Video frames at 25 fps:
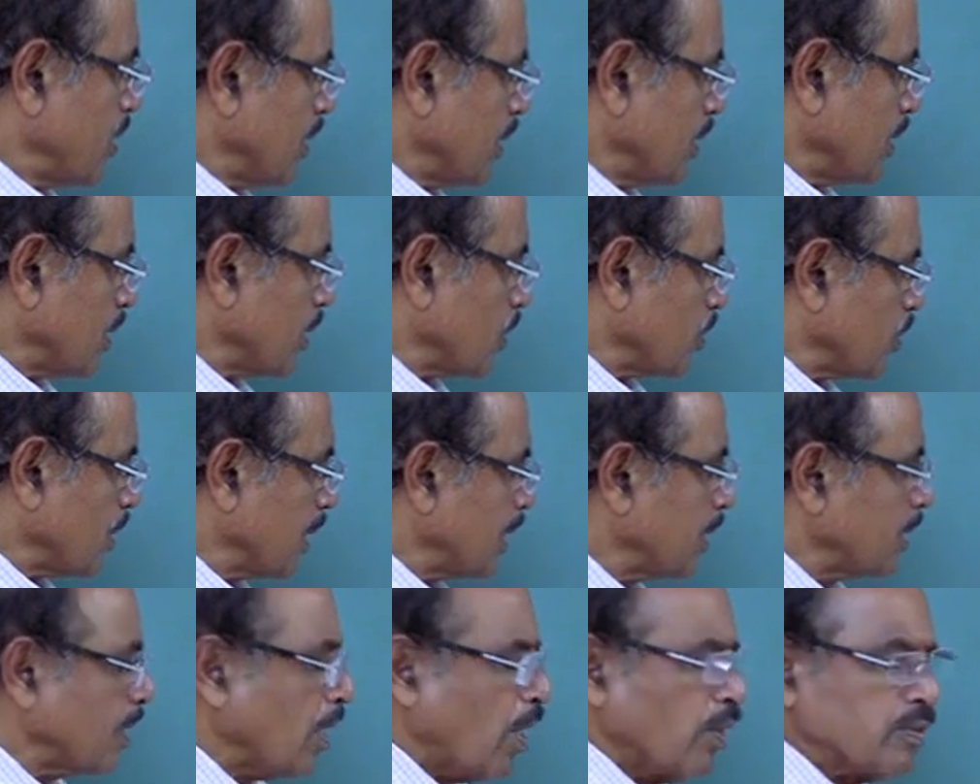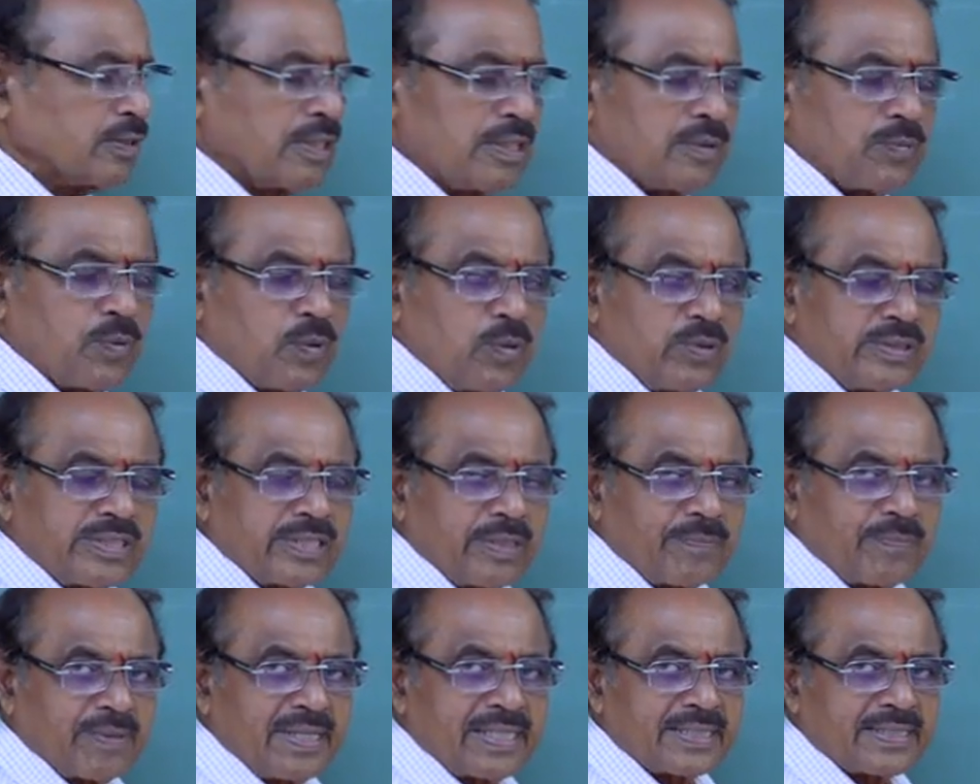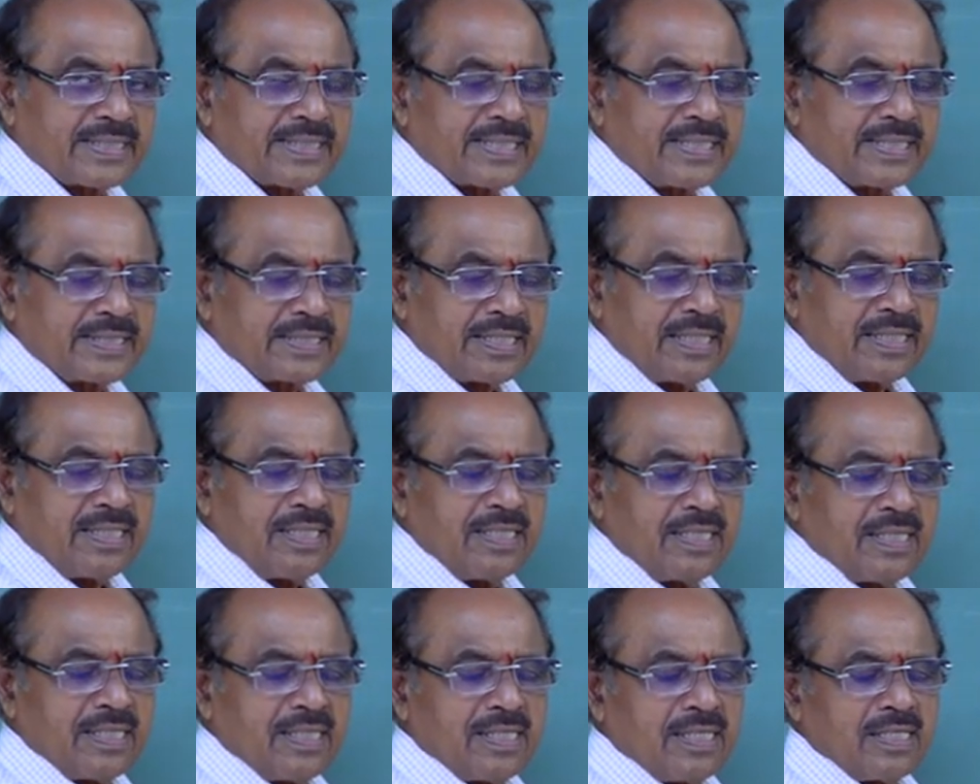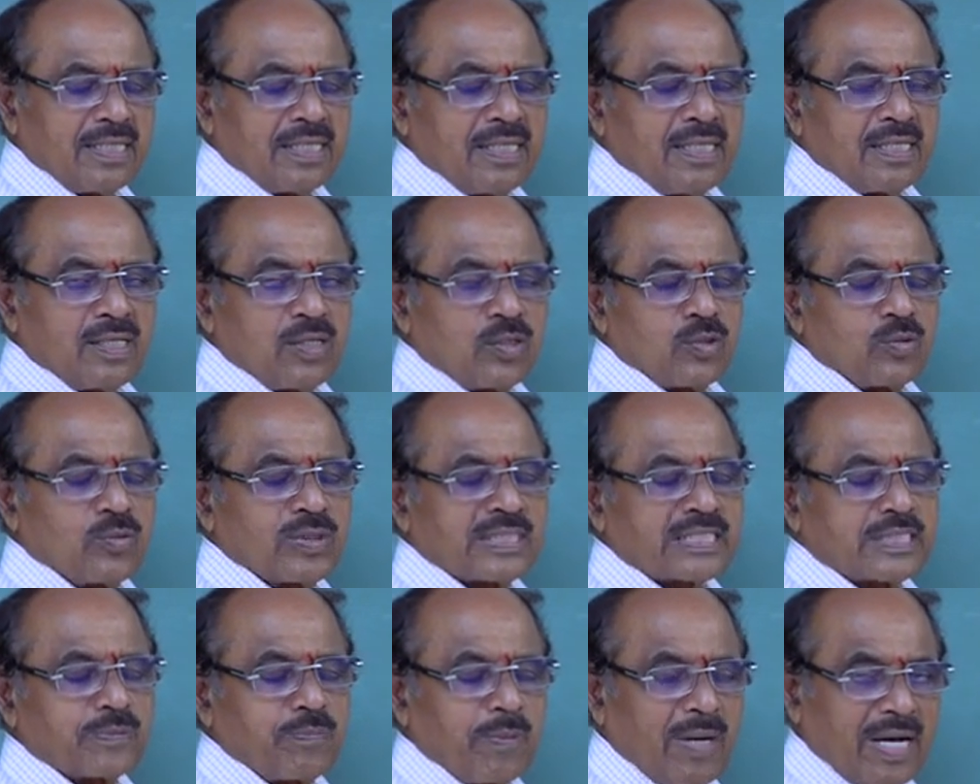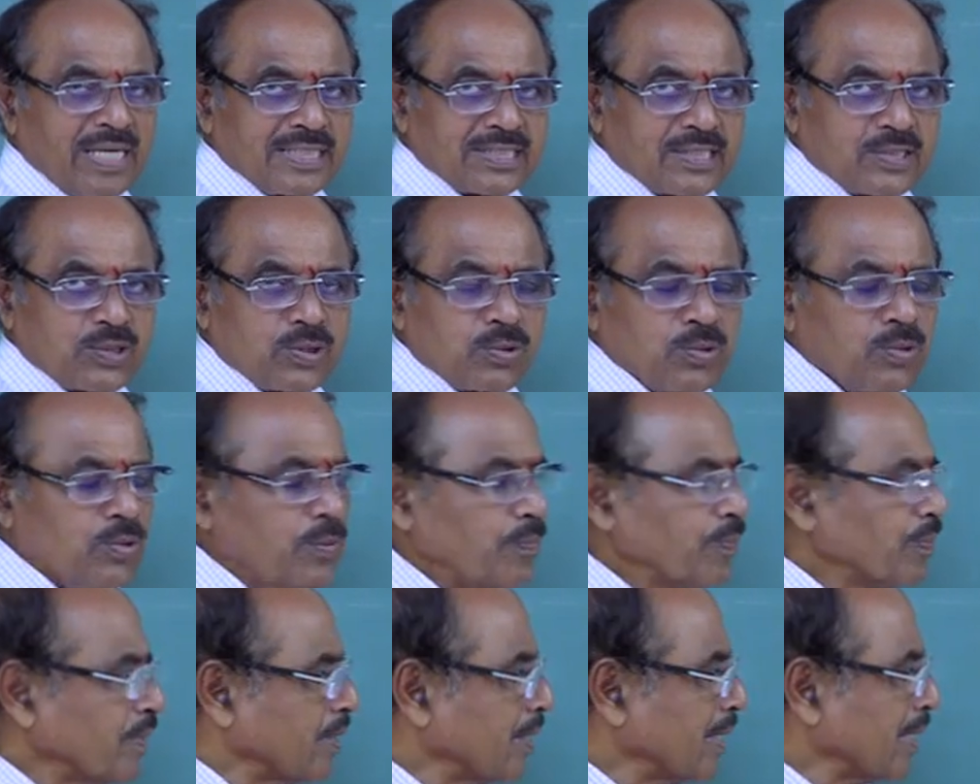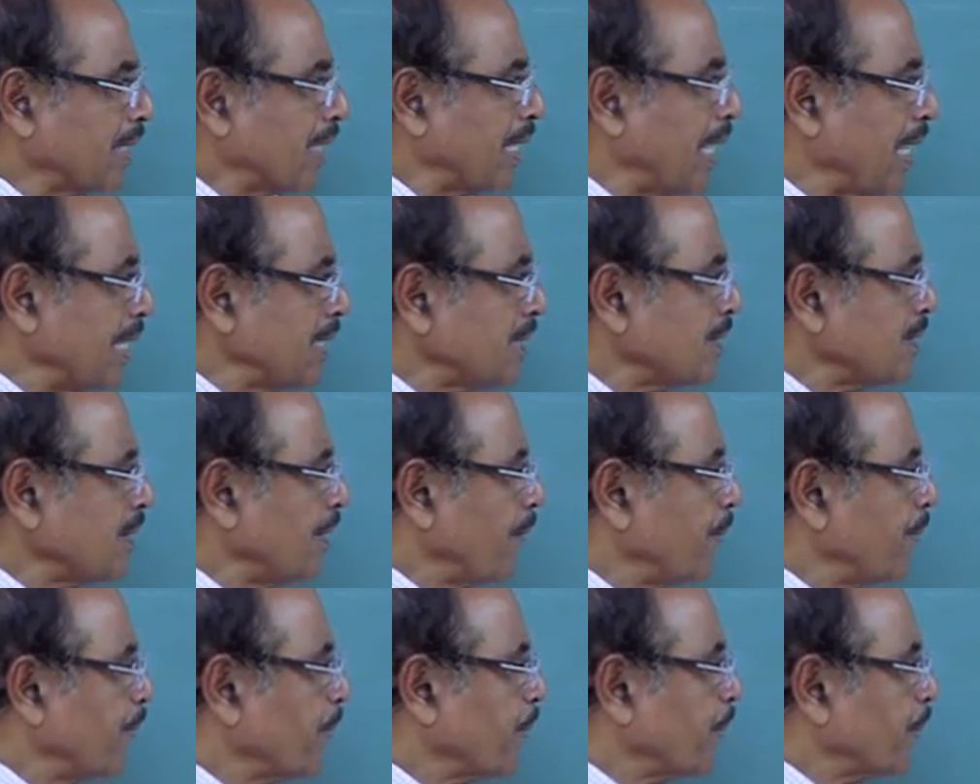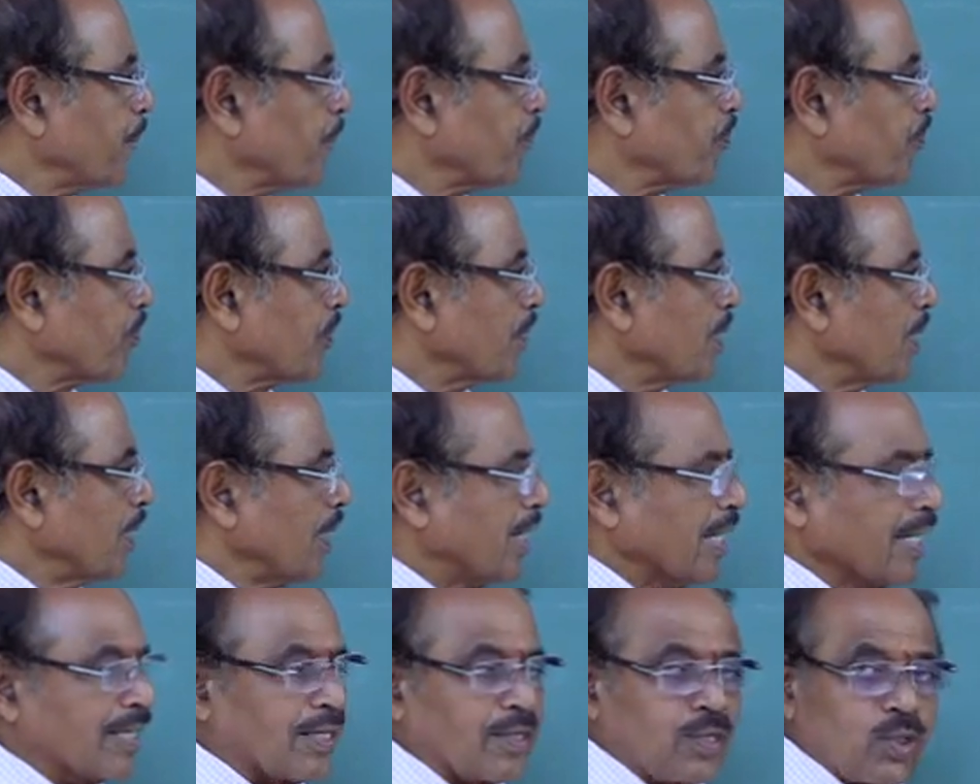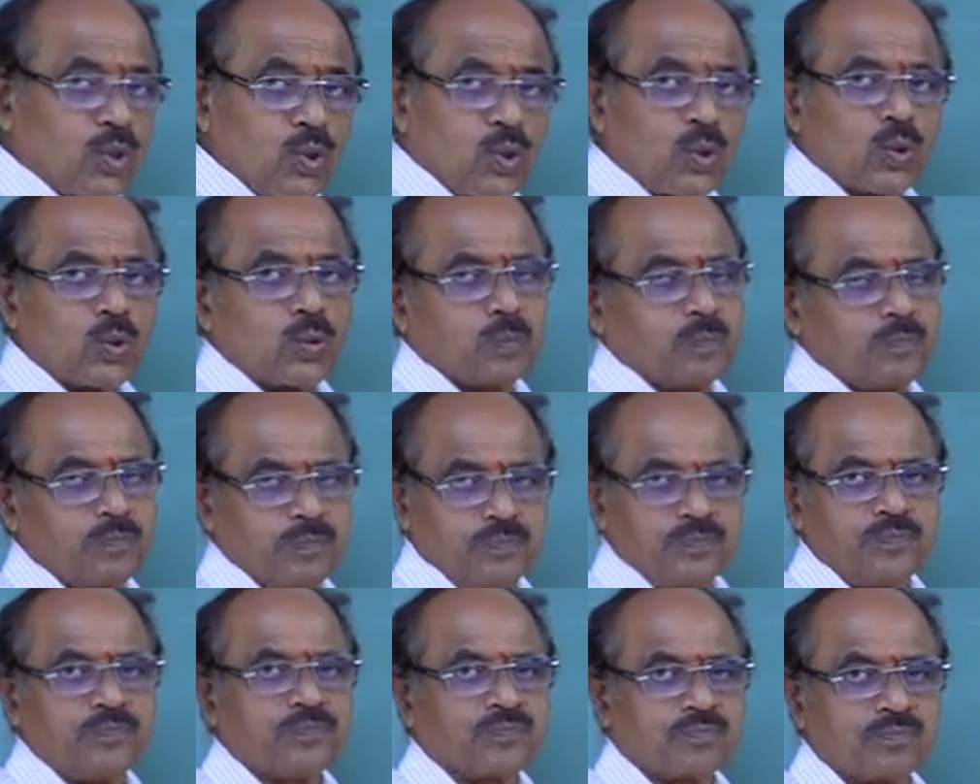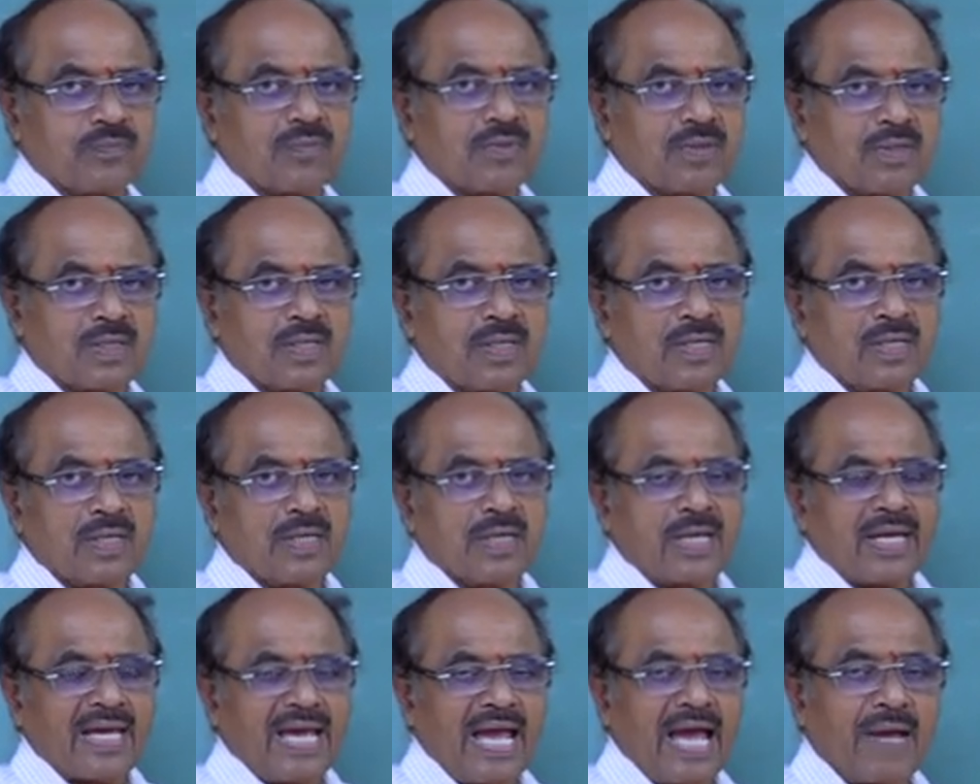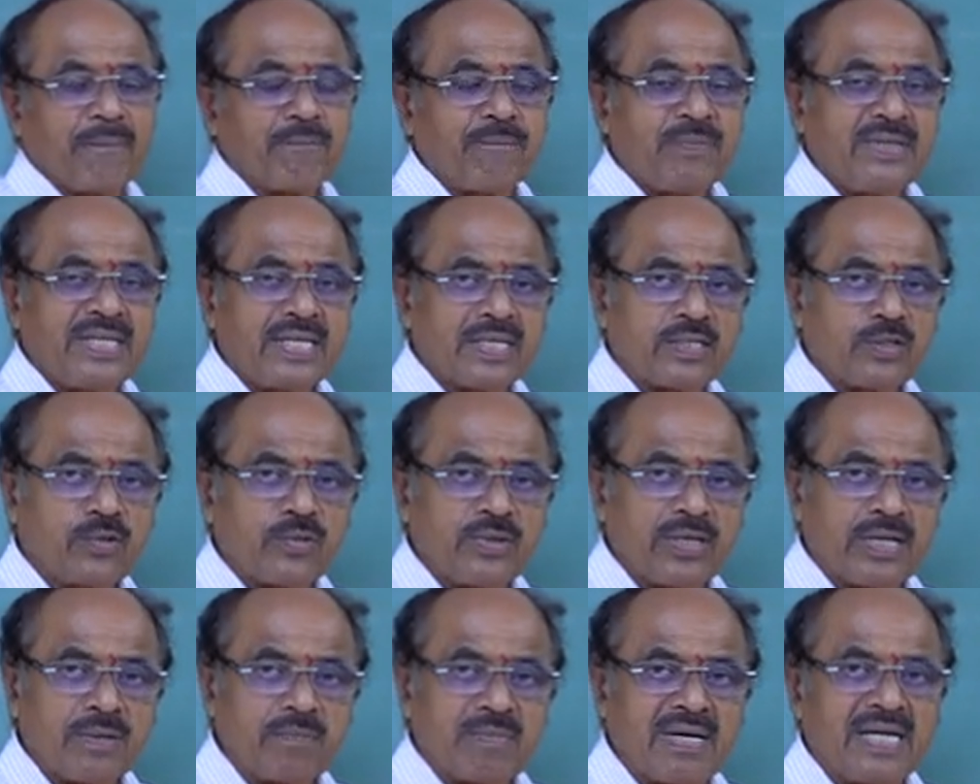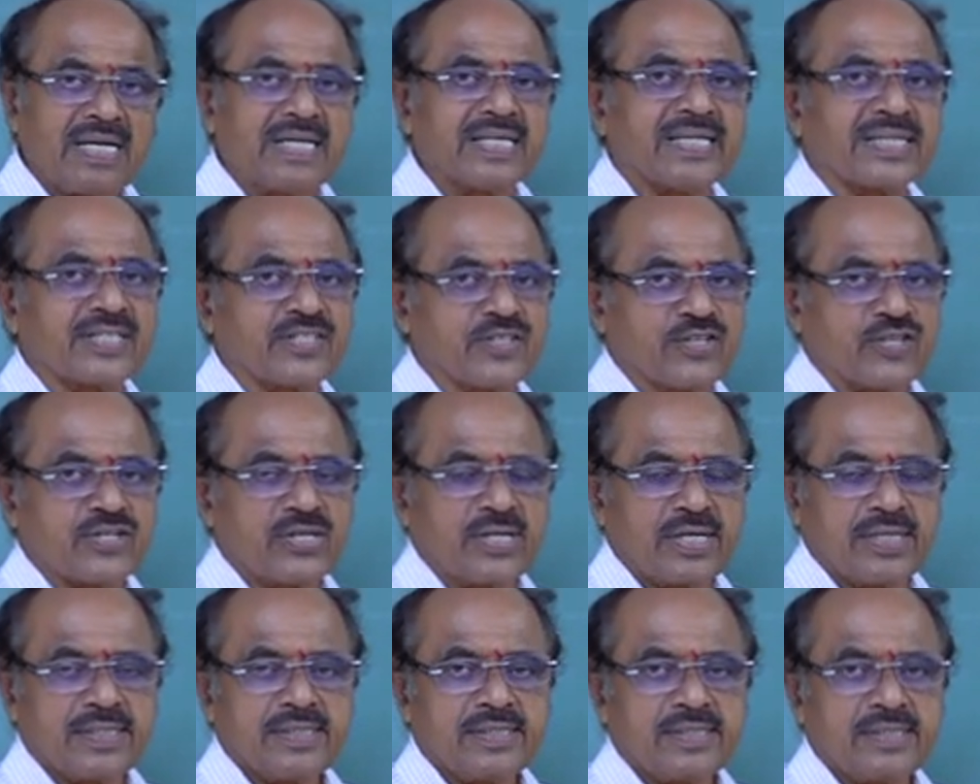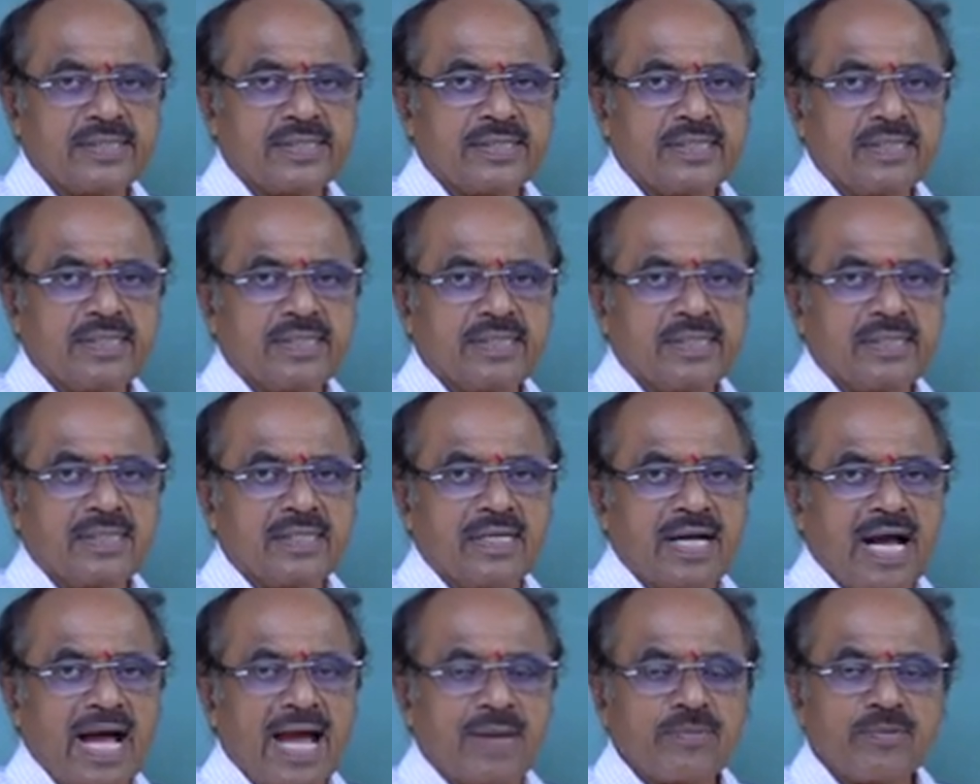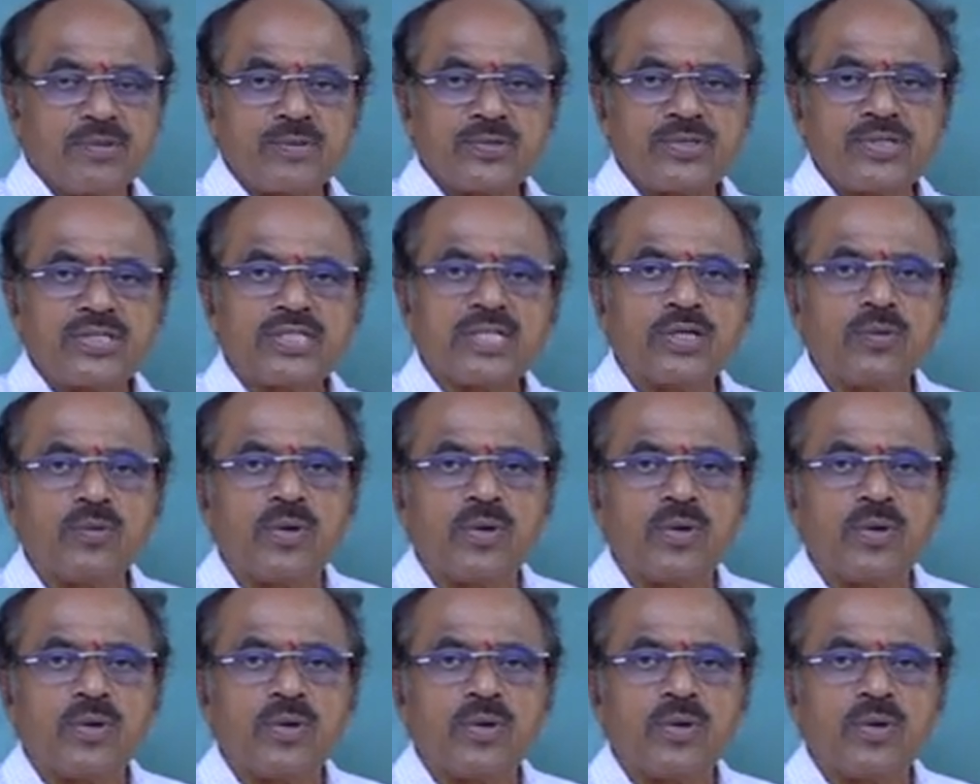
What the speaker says: 10,000 volts of electricity was passed through the gas. A glow appeared to emerge. I am using the